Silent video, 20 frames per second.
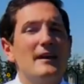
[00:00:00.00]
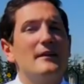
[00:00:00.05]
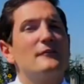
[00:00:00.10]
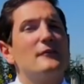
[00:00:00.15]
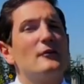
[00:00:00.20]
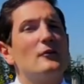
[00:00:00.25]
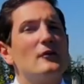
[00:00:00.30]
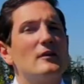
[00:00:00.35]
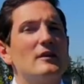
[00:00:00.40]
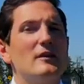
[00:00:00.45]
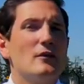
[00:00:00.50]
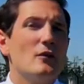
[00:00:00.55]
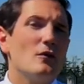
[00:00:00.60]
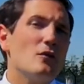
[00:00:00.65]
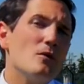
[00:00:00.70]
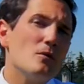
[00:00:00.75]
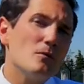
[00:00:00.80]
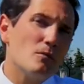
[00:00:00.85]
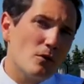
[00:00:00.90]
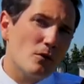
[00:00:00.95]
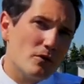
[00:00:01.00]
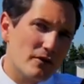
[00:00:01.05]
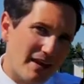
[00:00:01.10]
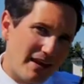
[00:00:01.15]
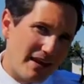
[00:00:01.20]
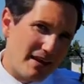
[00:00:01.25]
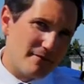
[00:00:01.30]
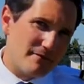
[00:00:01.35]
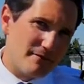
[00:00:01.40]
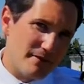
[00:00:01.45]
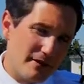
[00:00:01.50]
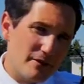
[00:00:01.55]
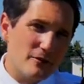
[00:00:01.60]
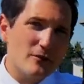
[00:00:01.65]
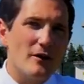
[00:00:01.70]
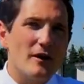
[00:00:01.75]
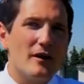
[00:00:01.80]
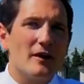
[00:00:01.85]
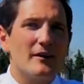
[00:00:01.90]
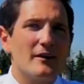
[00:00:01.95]
If you already know what a
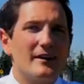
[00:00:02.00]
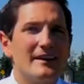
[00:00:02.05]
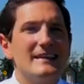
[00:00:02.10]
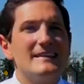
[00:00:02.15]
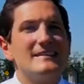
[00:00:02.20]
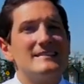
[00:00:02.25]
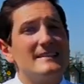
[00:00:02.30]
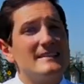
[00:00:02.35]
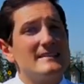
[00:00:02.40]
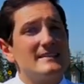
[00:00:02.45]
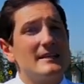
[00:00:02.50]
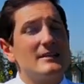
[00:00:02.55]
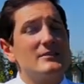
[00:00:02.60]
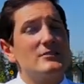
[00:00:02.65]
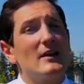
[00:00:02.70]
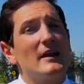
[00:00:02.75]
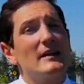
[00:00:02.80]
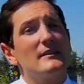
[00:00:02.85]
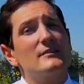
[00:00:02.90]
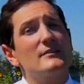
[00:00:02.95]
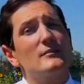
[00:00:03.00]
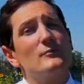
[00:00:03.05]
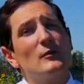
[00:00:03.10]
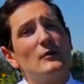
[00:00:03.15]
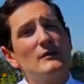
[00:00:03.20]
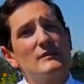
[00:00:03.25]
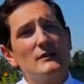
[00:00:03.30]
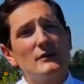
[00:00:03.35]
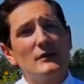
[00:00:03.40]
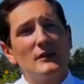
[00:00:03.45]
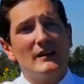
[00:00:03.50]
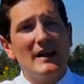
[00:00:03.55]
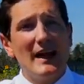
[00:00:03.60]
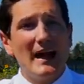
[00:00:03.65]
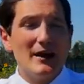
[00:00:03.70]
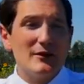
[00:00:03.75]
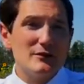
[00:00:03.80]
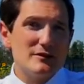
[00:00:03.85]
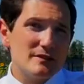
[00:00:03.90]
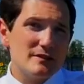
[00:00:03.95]
VOR is, etc., and you want to learn
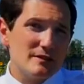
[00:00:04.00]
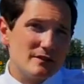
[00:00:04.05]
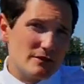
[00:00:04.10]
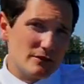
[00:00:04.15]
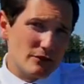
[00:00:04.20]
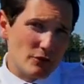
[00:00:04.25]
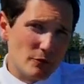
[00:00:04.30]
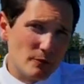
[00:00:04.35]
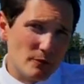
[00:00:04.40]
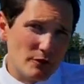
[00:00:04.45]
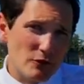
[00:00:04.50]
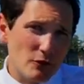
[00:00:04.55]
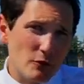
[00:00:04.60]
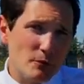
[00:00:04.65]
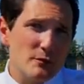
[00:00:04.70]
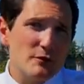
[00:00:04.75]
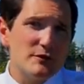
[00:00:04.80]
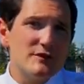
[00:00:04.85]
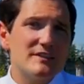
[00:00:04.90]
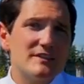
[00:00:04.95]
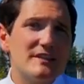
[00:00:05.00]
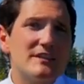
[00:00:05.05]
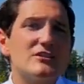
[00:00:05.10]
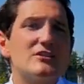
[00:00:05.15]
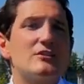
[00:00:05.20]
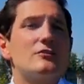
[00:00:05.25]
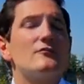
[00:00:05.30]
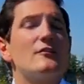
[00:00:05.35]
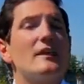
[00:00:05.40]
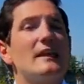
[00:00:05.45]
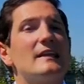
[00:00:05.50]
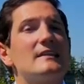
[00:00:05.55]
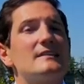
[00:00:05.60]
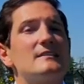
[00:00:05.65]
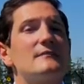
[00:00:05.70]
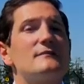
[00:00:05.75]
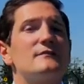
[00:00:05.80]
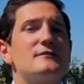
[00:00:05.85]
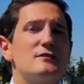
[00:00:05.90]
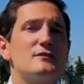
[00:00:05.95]
how to determine your position
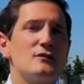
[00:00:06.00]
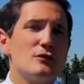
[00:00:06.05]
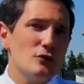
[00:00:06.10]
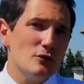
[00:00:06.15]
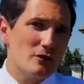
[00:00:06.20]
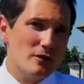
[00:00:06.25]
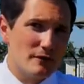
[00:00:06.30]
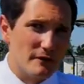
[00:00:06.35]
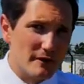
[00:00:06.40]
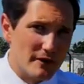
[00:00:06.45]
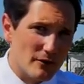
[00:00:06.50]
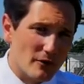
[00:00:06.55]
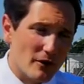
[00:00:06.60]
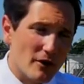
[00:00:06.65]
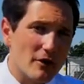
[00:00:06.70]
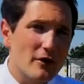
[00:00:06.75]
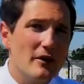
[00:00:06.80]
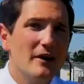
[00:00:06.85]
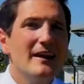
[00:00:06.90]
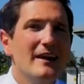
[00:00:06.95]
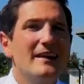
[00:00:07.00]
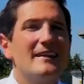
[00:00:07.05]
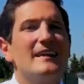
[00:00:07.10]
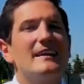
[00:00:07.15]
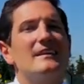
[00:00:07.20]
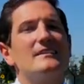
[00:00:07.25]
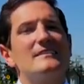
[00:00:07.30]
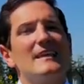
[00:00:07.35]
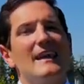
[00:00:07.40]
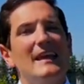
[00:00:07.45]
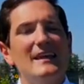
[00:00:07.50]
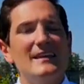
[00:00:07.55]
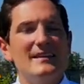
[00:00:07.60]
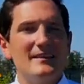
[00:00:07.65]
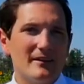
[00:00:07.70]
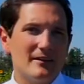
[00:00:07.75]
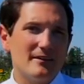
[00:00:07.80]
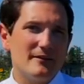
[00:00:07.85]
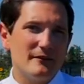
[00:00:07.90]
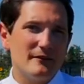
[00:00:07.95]
relative to the VOR, there's
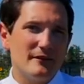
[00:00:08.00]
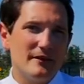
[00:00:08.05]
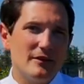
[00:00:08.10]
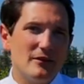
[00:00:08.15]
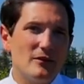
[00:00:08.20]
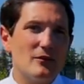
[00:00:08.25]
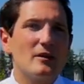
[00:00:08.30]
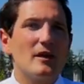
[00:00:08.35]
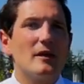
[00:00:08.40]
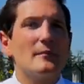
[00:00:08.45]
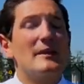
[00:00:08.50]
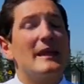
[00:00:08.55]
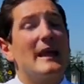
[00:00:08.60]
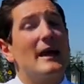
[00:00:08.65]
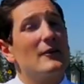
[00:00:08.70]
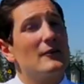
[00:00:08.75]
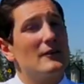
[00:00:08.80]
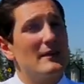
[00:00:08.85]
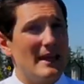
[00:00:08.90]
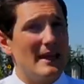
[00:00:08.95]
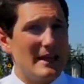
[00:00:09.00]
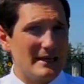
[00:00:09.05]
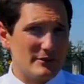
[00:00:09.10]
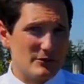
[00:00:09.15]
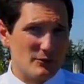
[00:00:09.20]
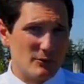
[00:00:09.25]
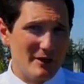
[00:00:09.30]
another video coming out next